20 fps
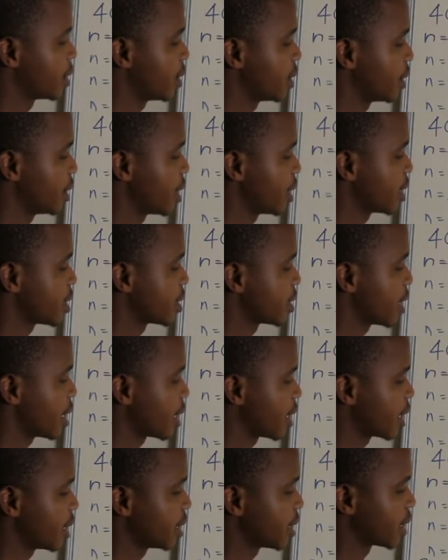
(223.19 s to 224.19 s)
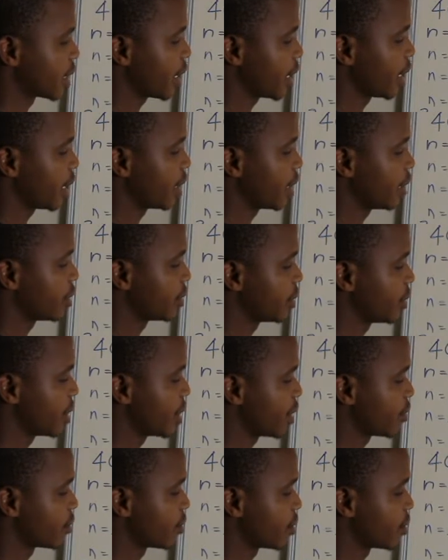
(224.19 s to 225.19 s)
in the second shell, you
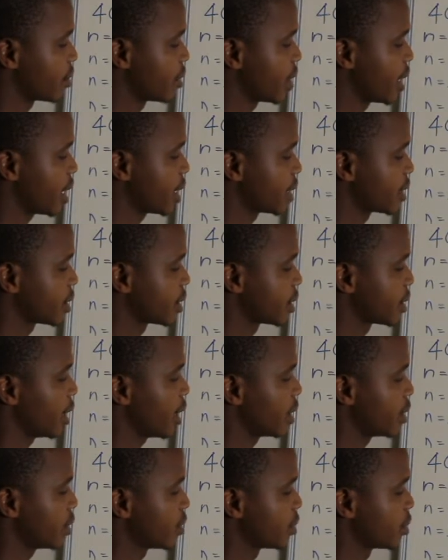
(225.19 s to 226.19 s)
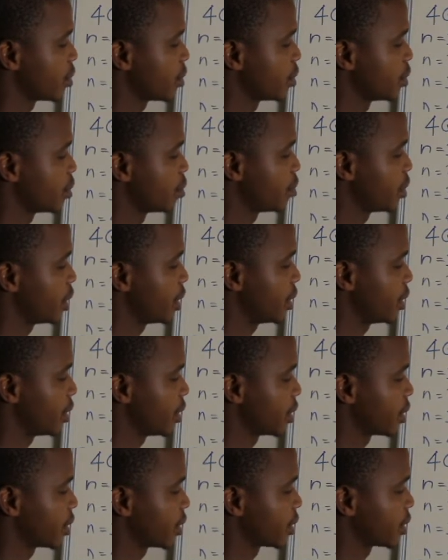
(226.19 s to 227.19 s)
have 2s and 2p,
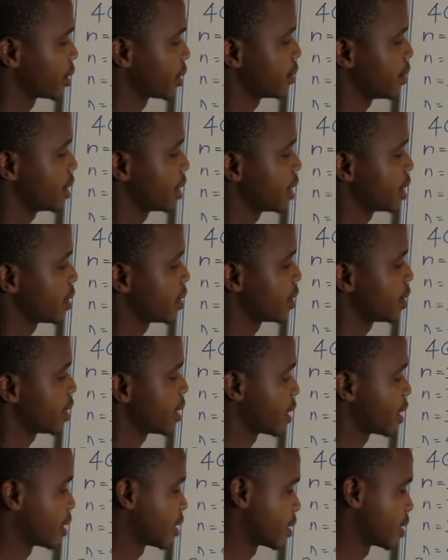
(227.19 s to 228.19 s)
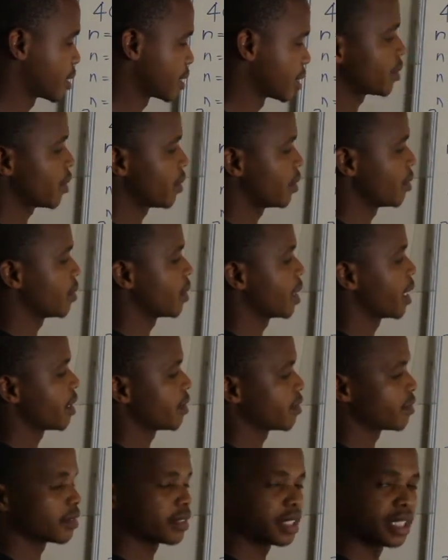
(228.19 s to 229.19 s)
which is 6. So you'll
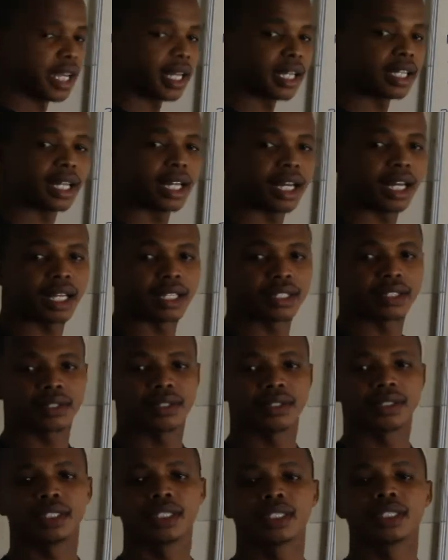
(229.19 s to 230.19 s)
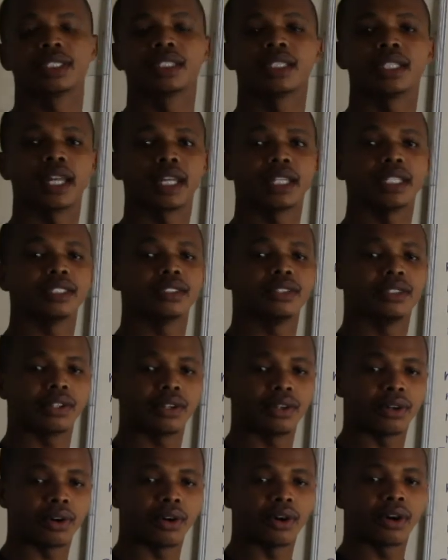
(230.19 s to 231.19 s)
have 10 electrons. That is
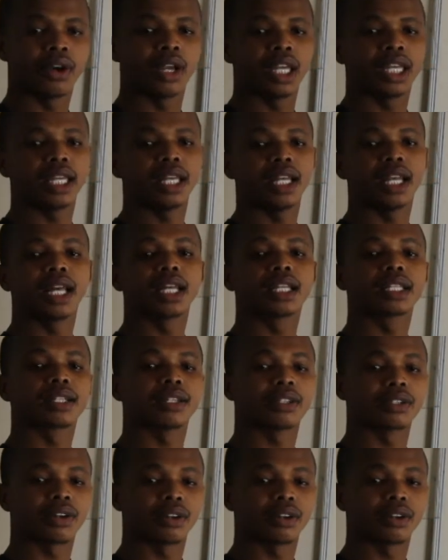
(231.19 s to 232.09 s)
your electron